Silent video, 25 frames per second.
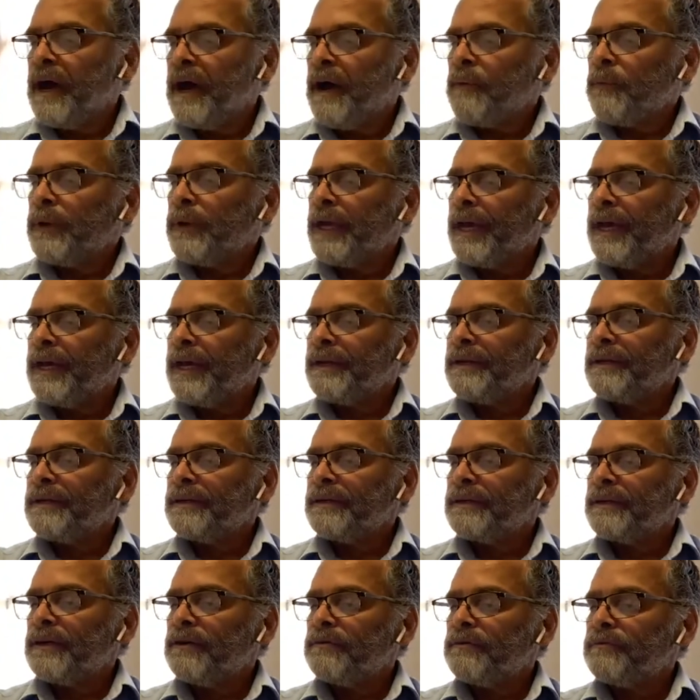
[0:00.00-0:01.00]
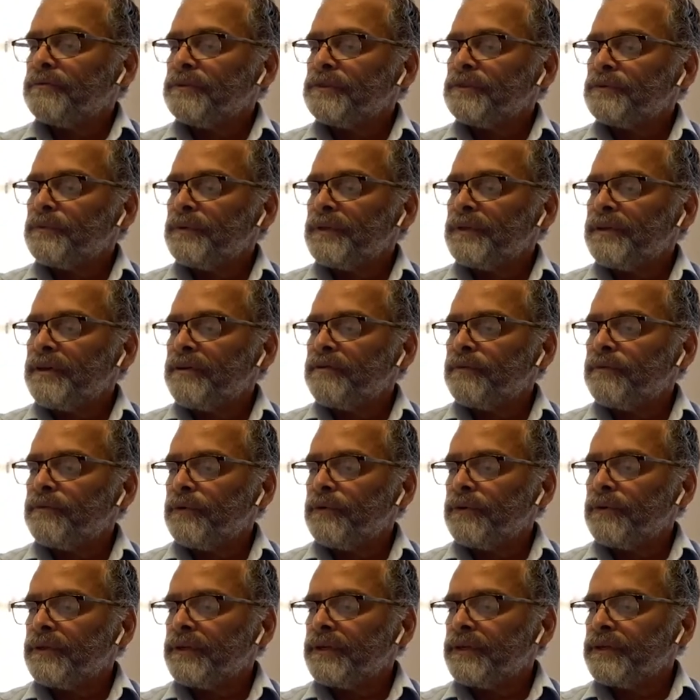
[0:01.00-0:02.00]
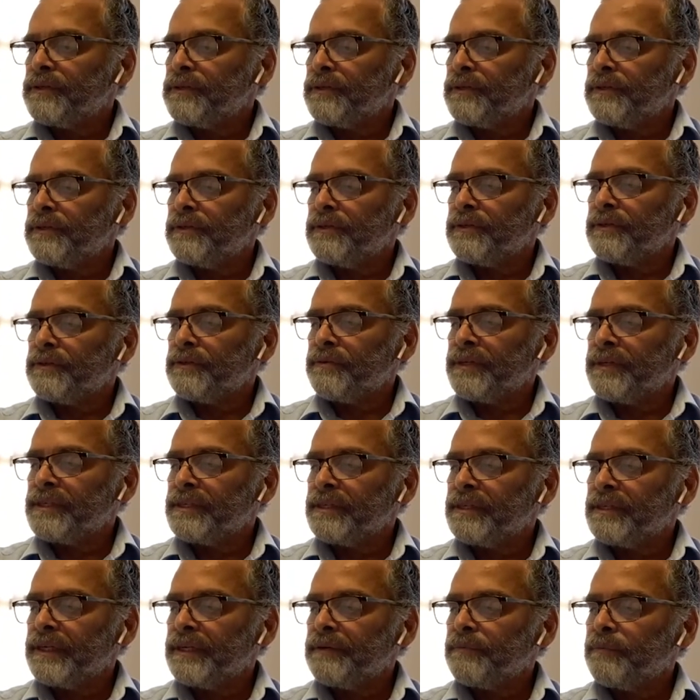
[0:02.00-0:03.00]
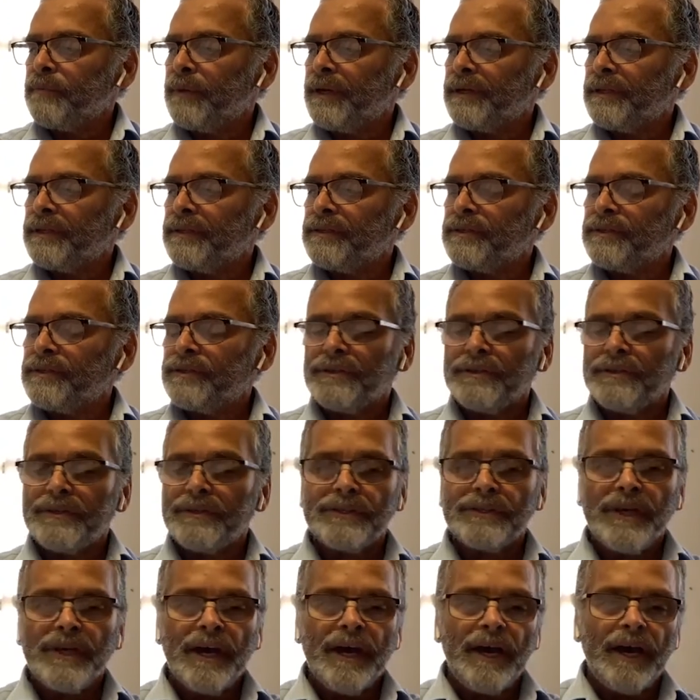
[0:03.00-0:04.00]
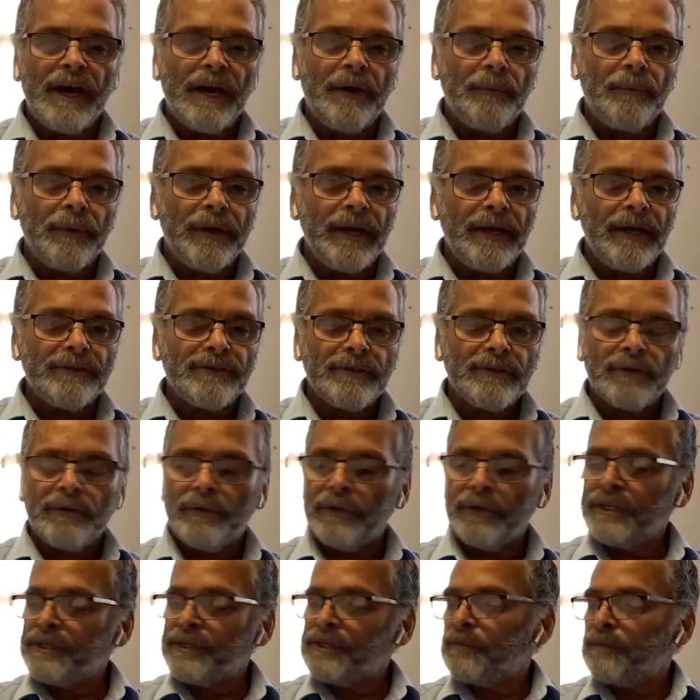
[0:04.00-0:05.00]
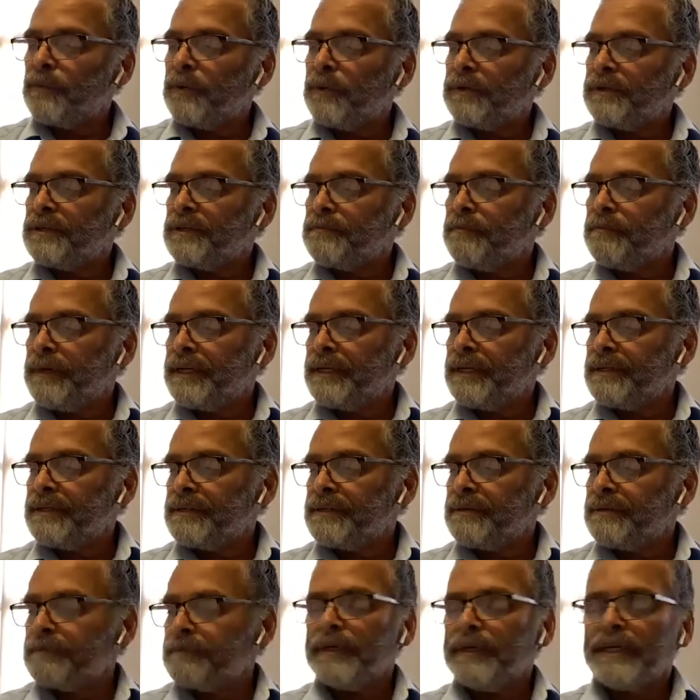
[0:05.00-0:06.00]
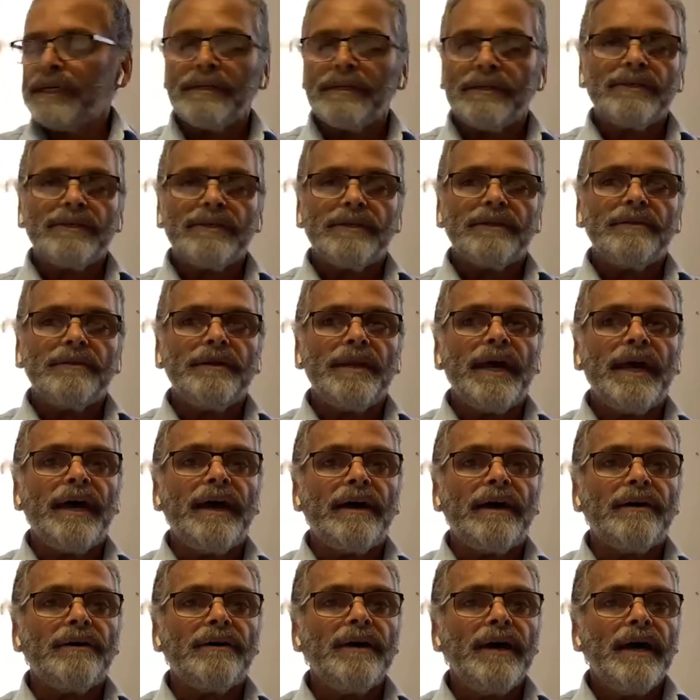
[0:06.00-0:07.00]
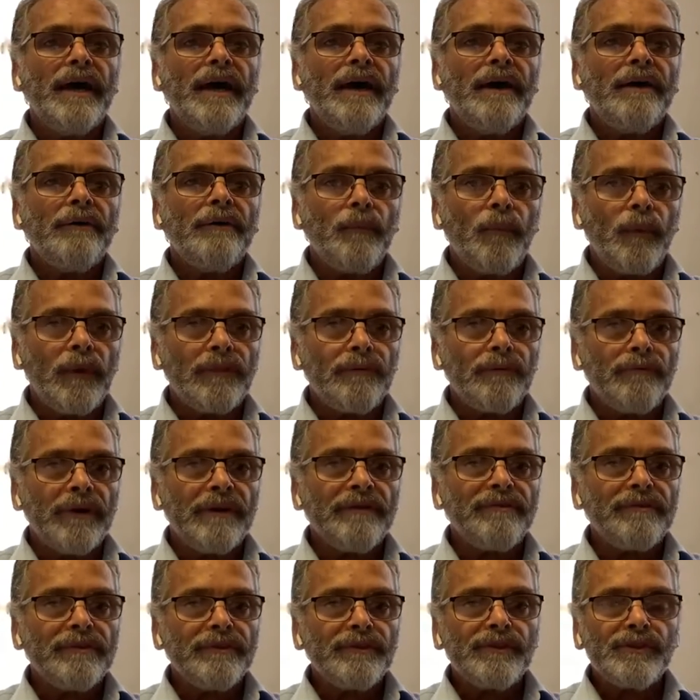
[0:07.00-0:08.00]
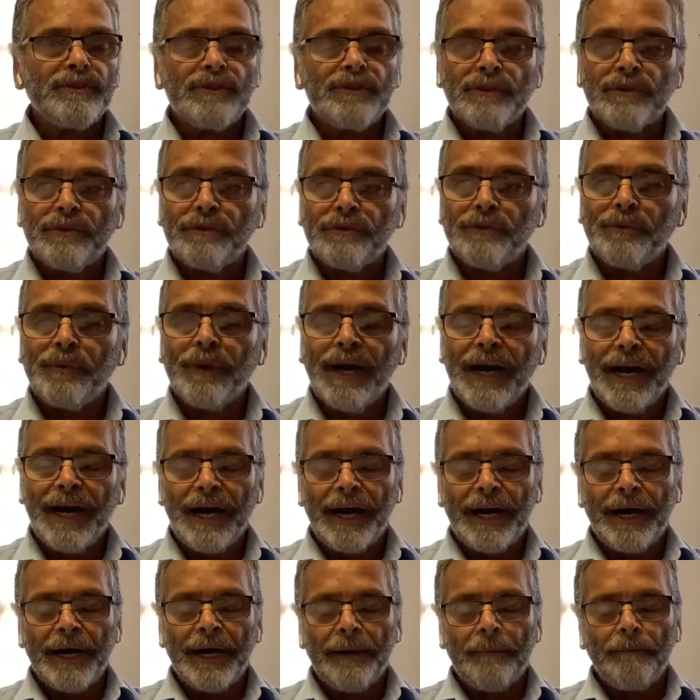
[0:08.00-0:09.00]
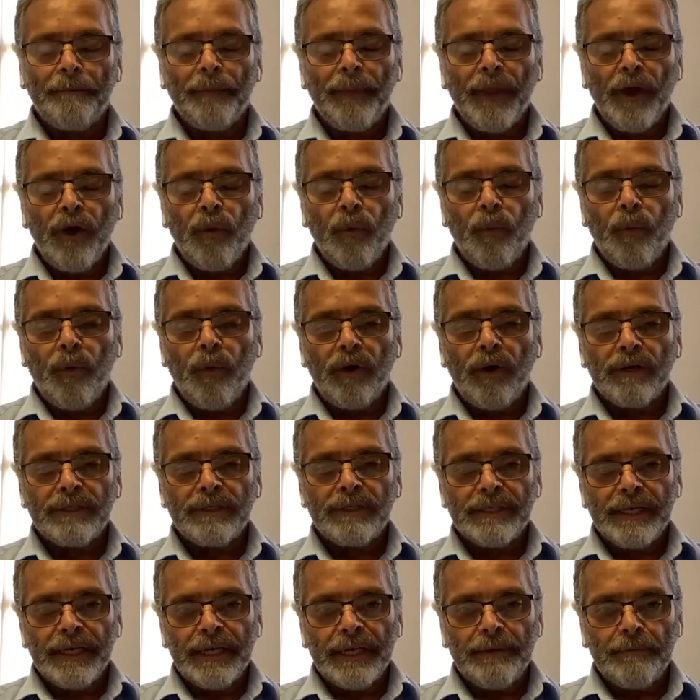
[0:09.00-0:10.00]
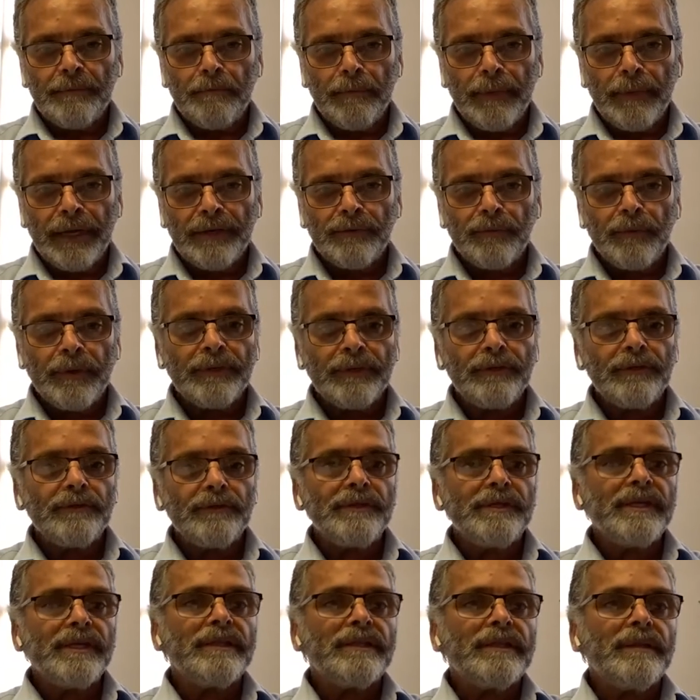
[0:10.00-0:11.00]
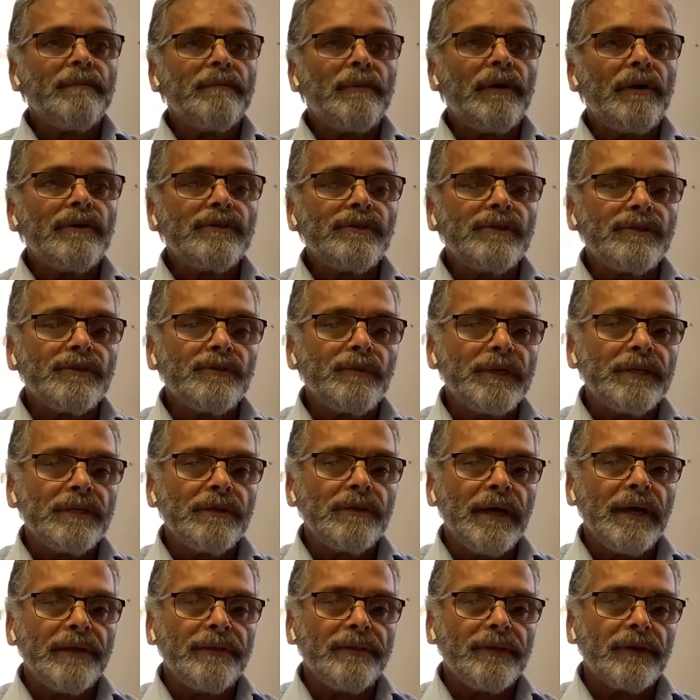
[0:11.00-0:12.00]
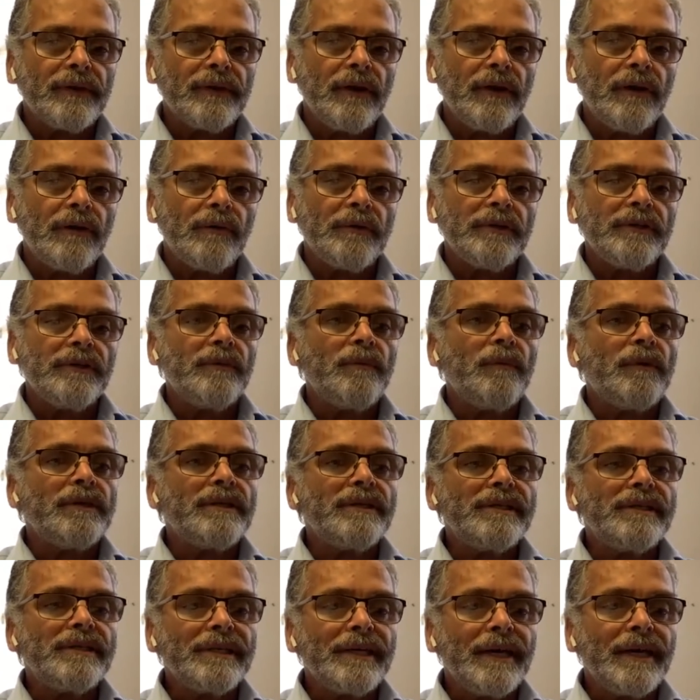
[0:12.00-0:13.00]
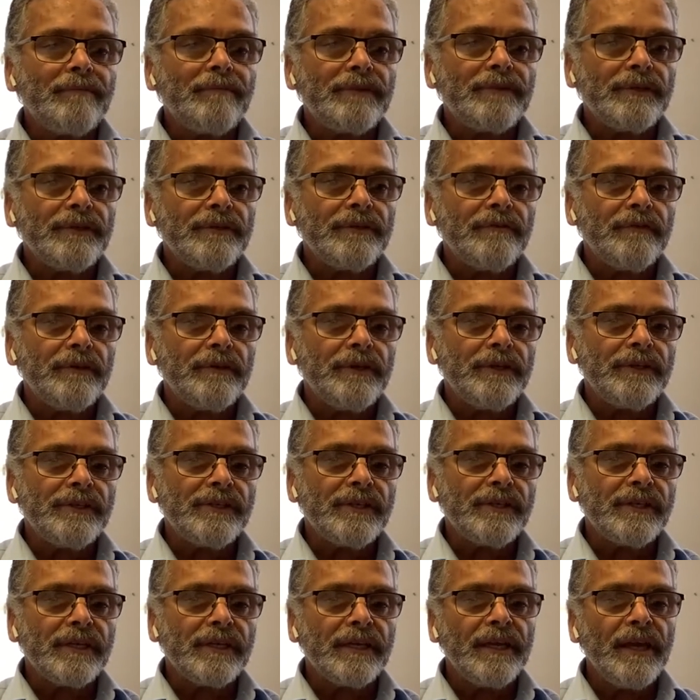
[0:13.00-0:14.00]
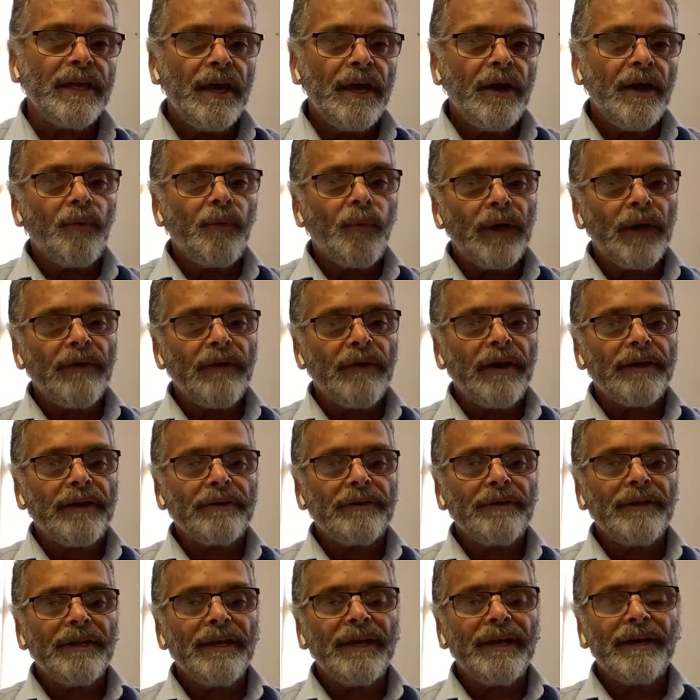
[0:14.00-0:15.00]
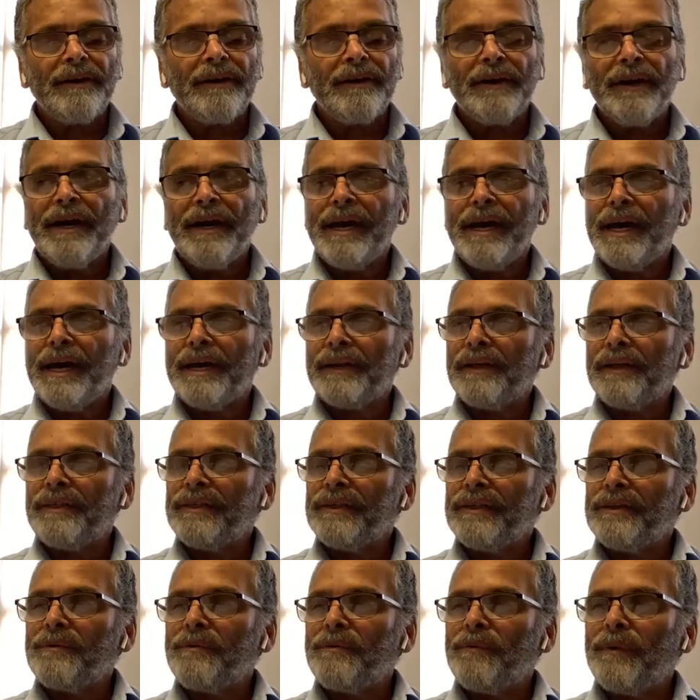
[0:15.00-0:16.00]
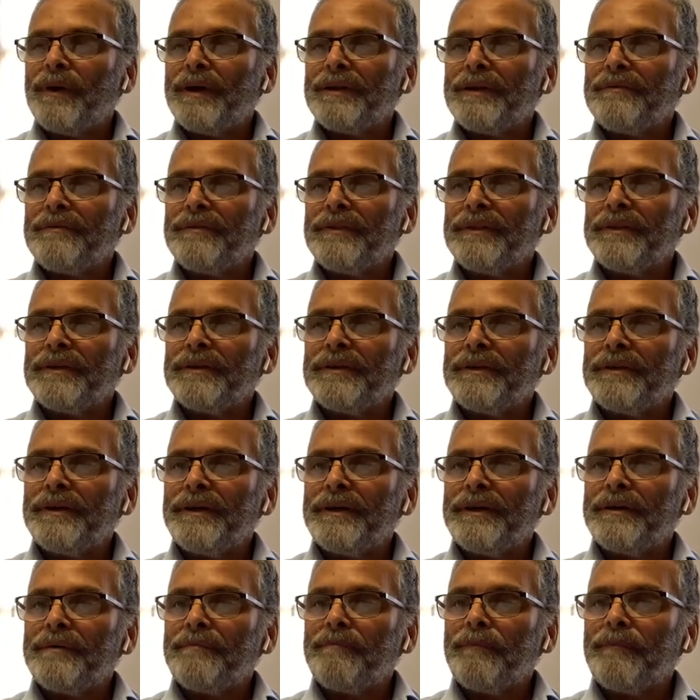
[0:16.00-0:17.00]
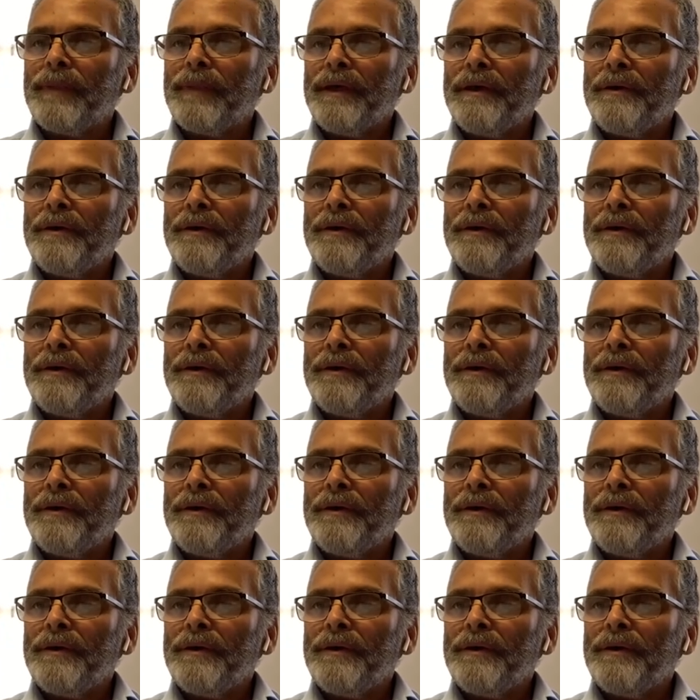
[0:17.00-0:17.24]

We had a conference with our fourth year students recently, and one of the students, we asked the question, what does medicine mean to you now, with reference to what it meant when you ticked the boxes, when you had the goal, when you wanted to come to university, where are you now? And I think one of the